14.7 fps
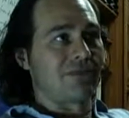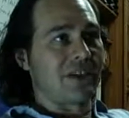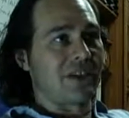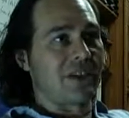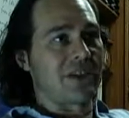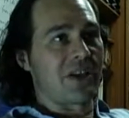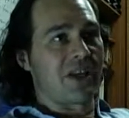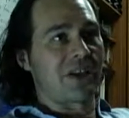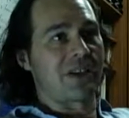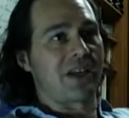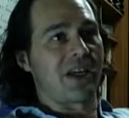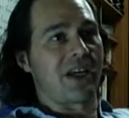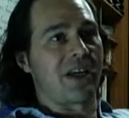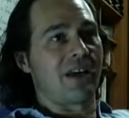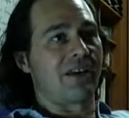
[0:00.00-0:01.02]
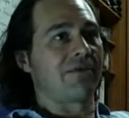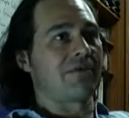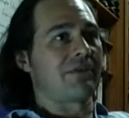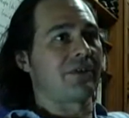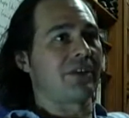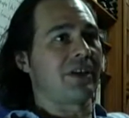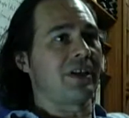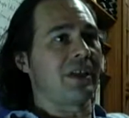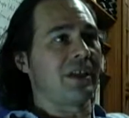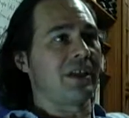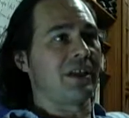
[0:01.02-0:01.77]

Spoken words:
is that every